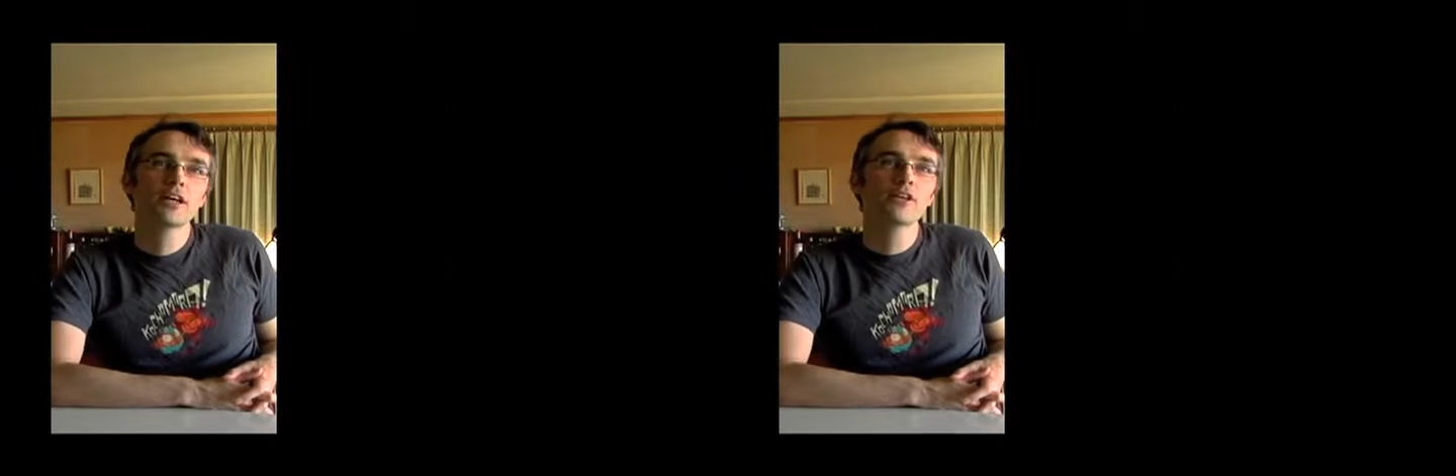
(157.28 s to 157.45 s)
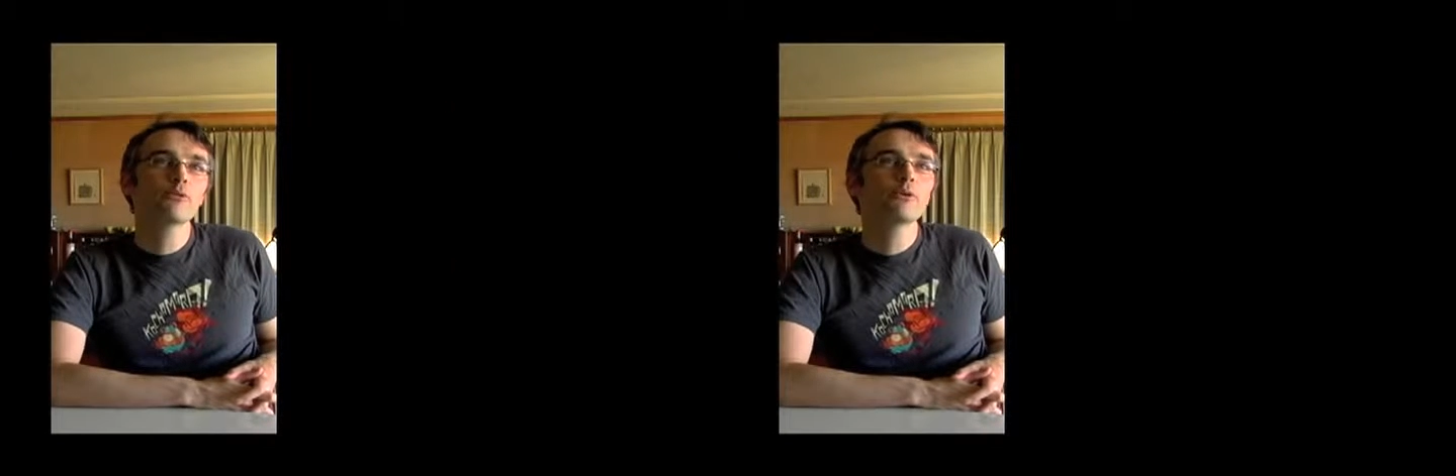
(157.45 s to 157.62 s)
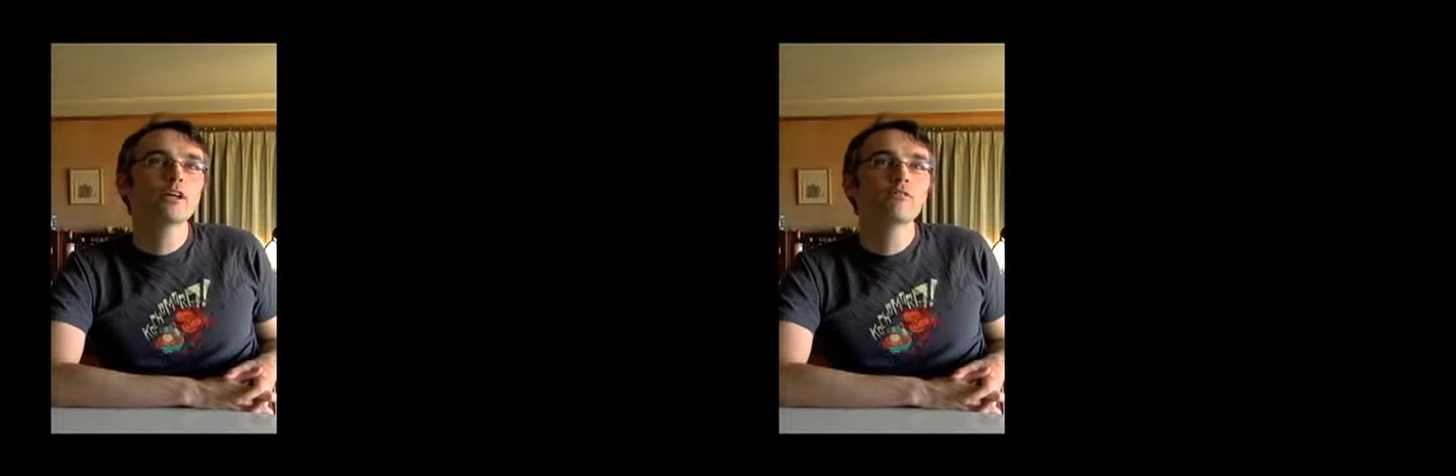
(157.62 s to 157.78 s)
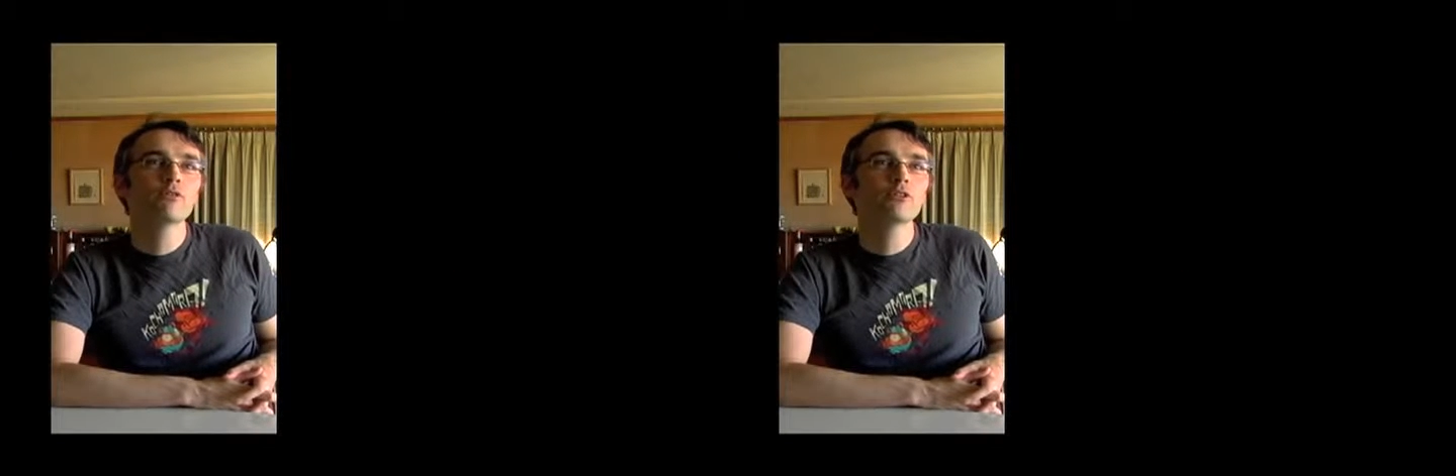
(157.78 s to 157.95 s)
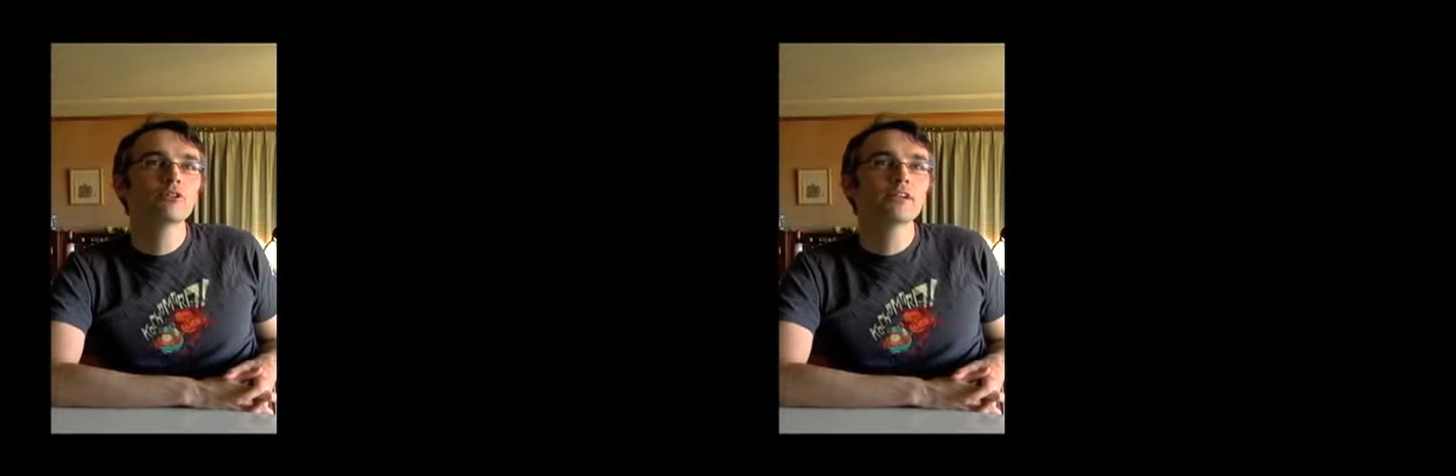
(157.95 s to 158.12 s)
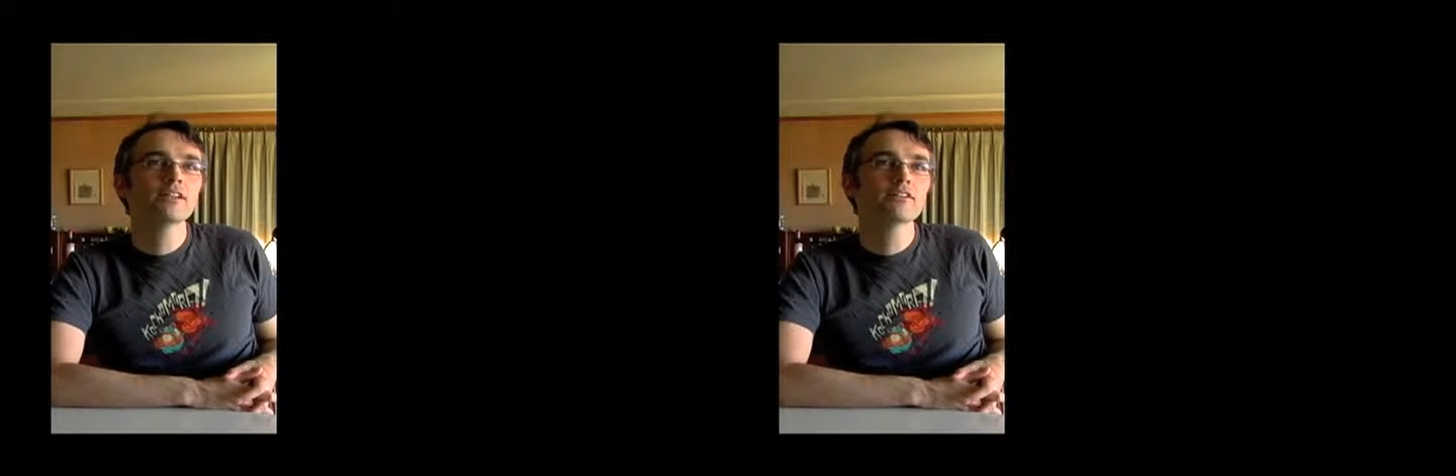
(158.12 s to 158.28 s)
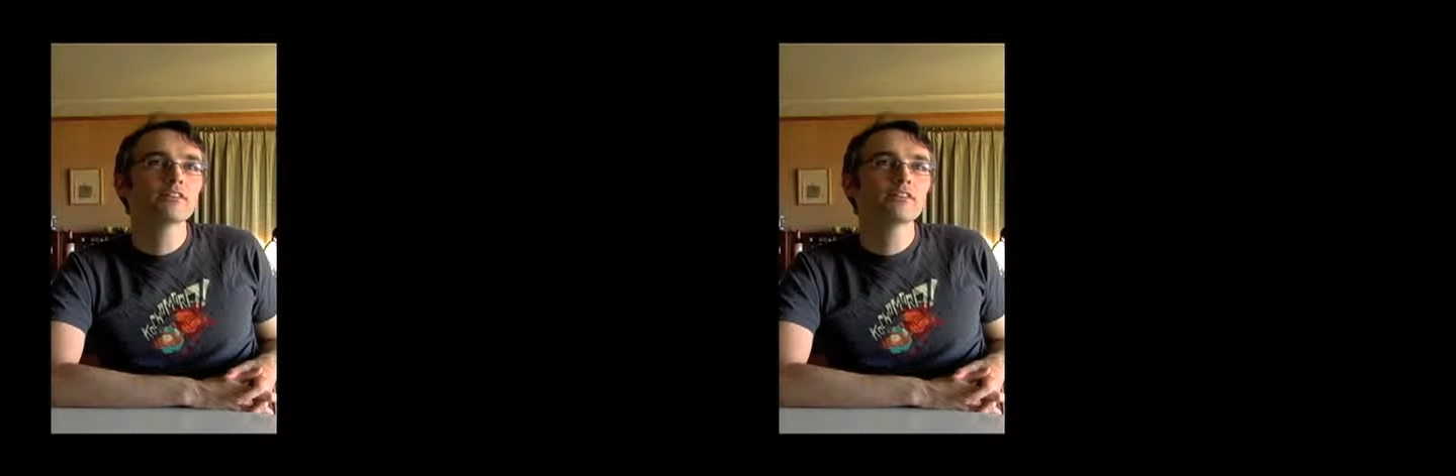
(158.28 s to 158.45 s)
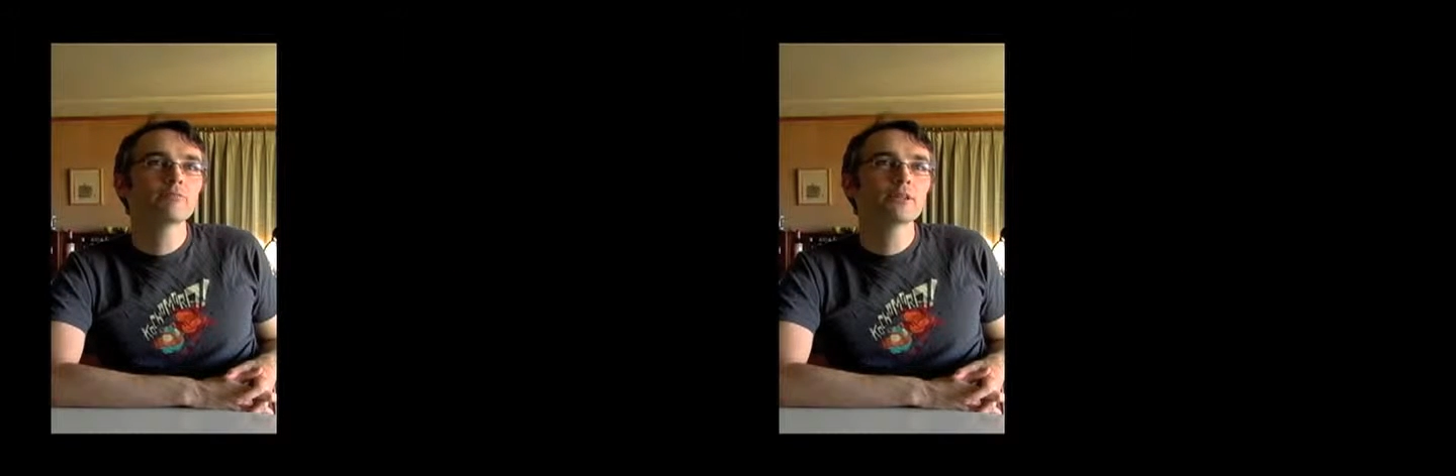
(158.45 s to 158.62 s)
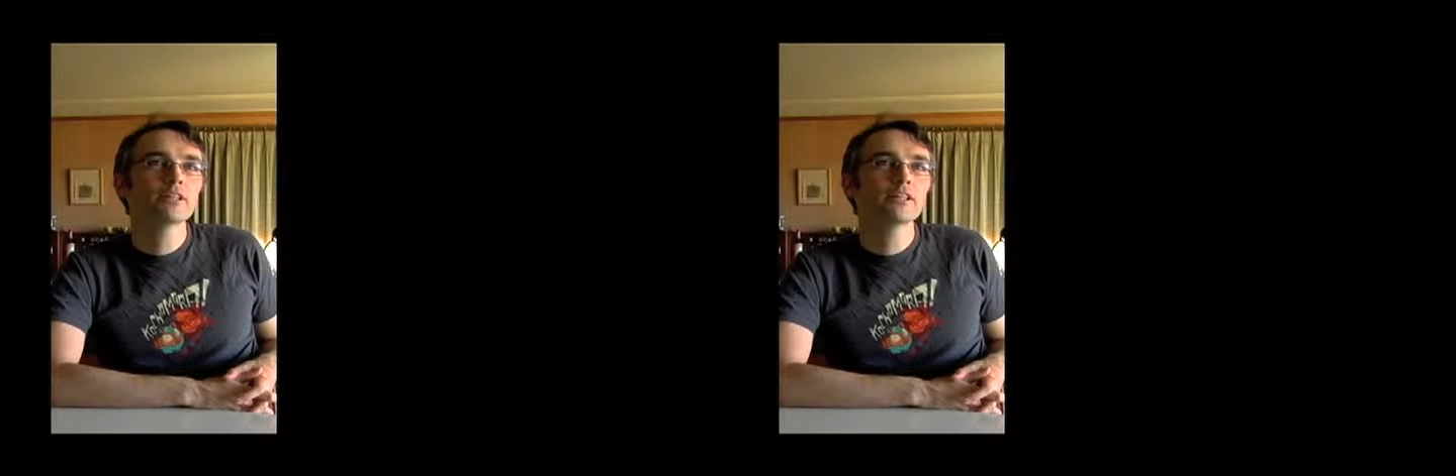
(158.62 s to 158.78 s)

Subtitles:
kind of the way I've always liked to live my